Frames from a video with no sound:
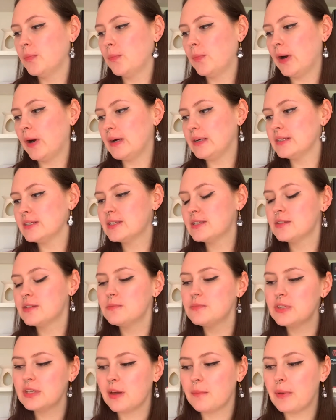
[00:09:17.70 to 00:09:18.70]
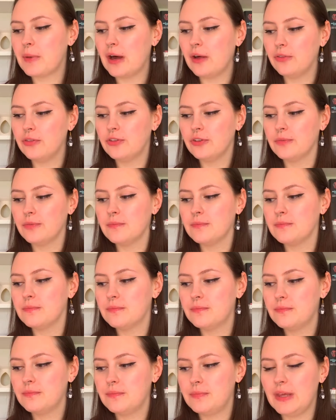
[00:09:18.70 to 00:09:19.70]
whereas something about them
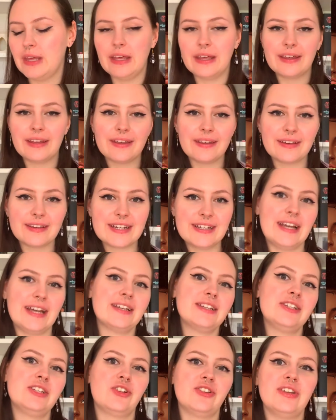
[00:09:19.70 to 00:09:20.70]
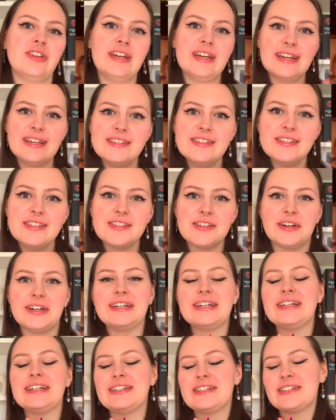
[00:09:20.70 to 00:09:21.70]
being connected on the
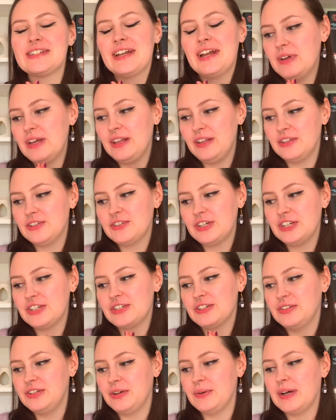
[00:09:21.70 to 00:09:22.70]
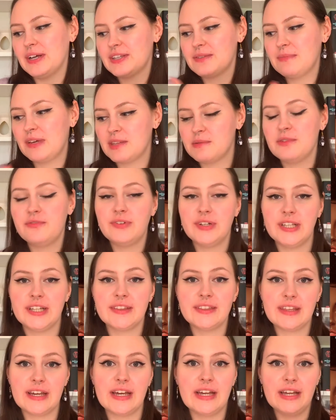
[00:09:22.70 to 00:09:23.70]
inside illustration on the US makes me feel
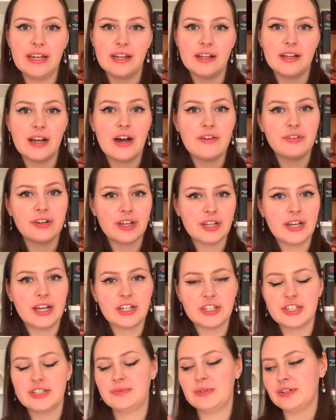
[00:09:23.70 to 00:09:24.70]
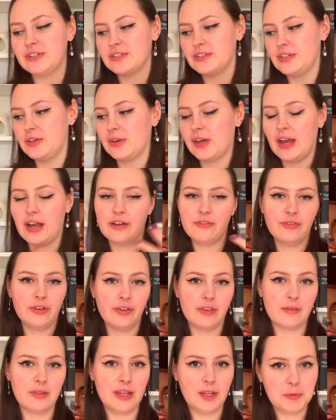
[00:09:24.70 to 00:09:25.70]
like they have a connection, whereas the UK
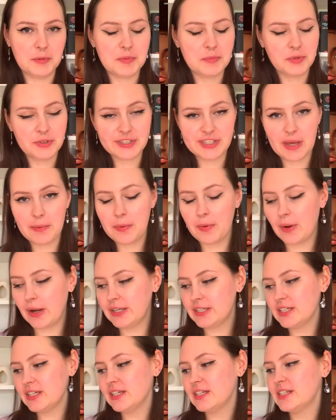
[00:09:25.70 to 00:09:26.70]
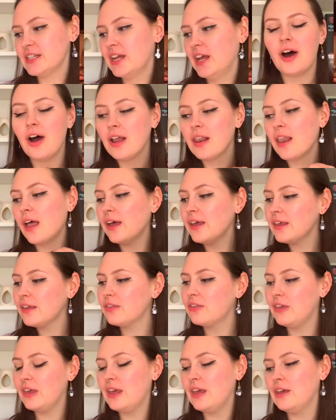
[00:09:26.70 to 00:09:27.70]
feels a little bit more separated. I like
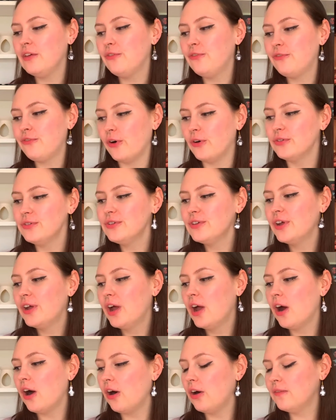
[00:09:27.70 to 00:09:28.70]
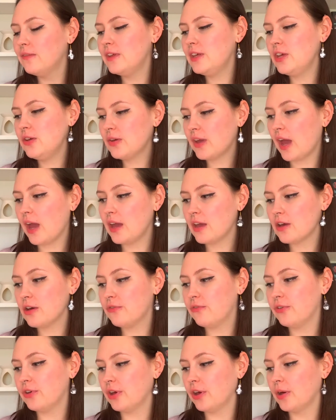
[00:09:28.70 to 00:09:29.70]
the font on the UK
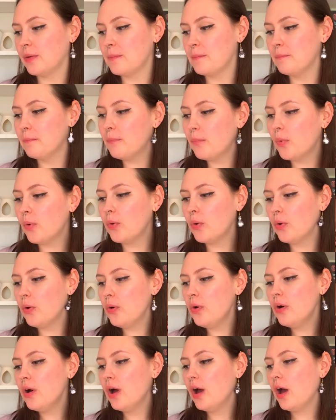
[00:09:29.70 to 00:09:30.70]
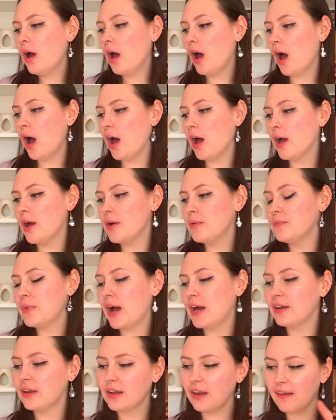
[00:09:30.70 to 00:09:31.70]
cover more, and
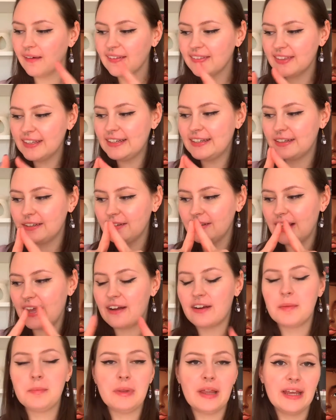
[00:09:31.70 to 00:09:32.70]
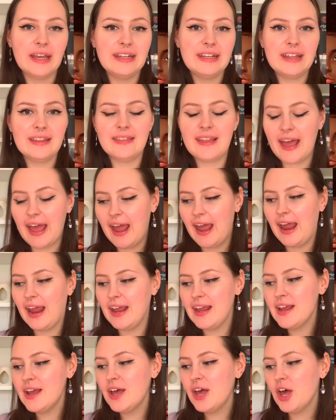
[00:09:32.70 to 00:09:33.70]
I like the little aeroplane in the
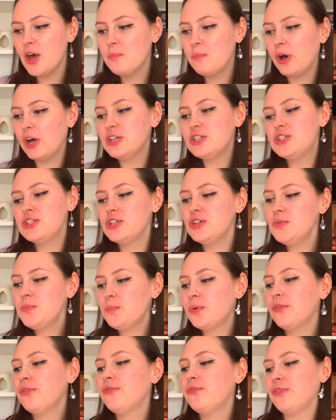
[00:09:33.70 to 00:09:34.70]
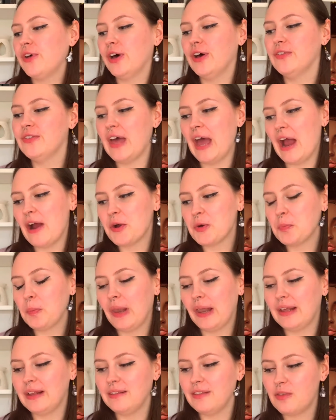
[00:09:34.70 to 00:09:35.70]
A, but I do prefer the
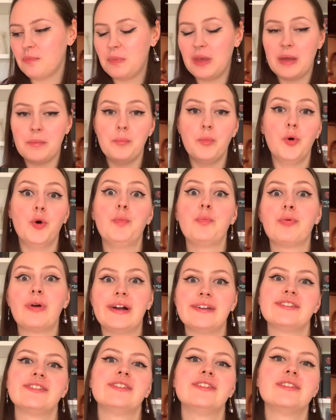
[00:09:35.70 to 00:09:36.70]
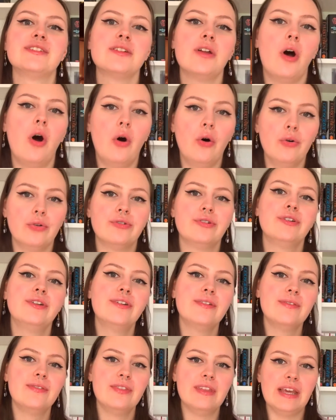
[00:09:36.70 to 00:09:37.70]
aeroplanes being more present on
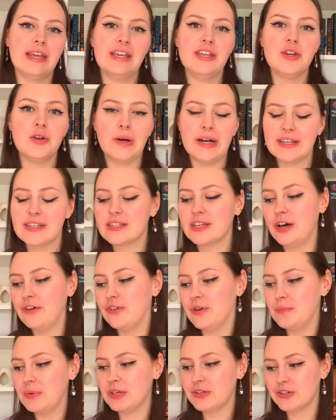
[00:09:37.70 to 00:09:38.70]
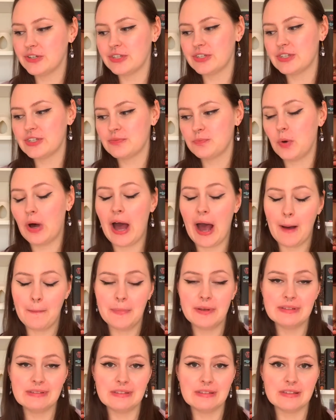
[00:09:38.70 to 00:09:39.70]
the US cover because what
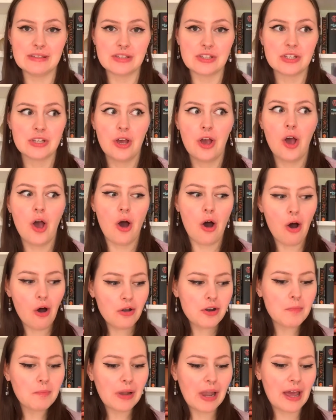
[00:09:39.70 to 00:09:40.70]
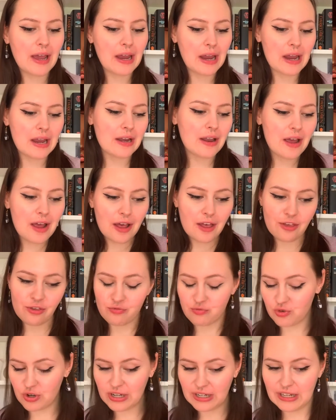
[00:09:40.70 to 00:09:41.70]
happens on a plane is
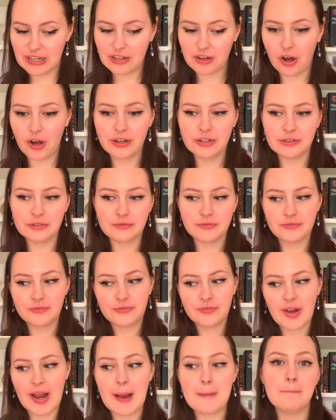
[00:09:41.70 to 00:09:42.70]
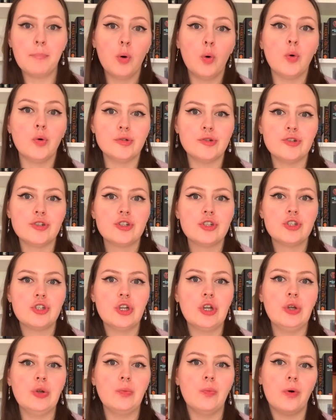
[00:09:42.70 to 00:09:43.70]
really kind of important
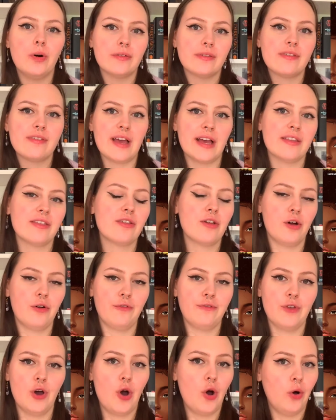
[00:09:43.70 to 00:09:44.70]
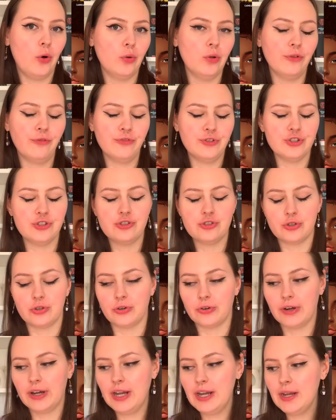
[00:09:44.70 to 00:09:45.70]
to what sets off the whole of the
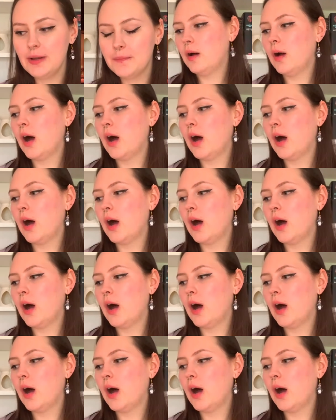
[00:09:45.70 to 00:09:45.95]
story.